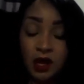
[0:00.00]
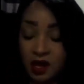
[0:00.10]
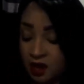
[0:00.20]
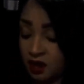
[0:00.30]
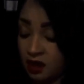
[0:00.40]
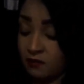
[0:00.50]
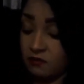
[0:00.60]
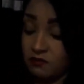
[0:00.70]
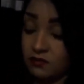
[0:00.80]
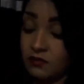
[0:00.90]

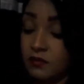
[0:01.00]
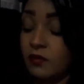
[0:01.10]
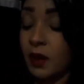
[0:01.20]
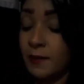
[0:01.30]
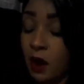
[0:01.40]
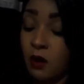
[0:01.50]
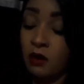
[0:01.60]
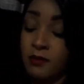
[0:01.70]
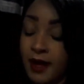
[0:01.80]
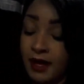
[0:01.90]
Um, my
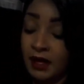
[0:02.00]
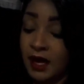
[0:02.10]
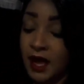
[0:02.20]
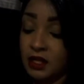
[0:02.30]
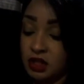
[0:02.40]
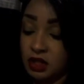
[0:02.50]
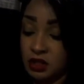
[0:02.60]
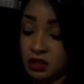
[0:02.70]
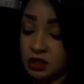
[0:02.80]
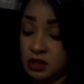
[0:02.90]
whole body had
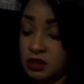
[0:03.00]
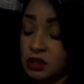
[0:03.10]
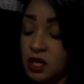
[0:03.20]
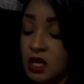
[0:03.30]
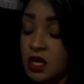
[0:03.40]
chills